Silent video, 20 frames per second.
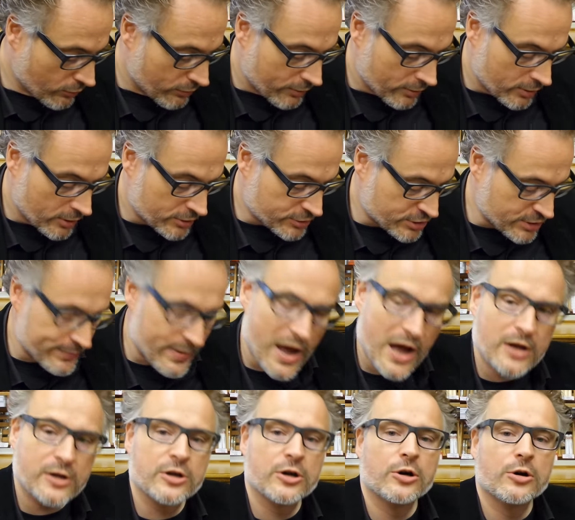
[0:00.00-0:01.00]
the
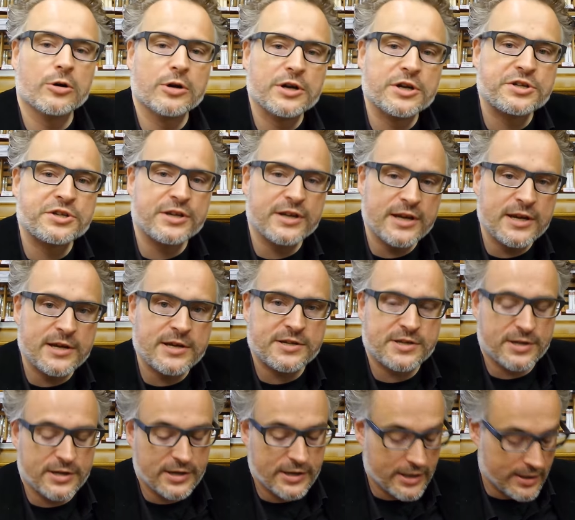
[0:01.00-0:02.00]
tobacco is
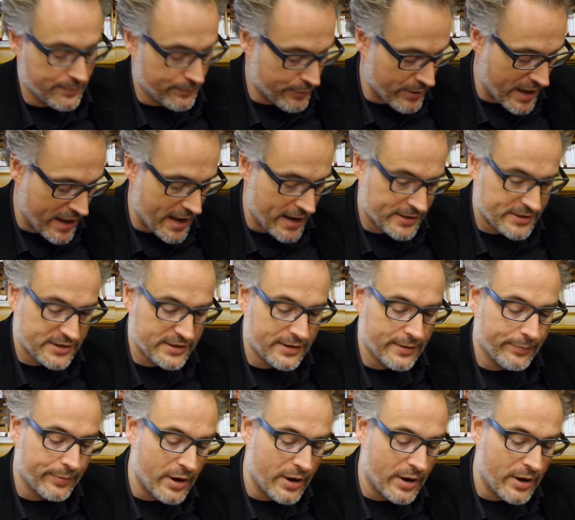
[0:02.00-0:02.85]
easily packed in the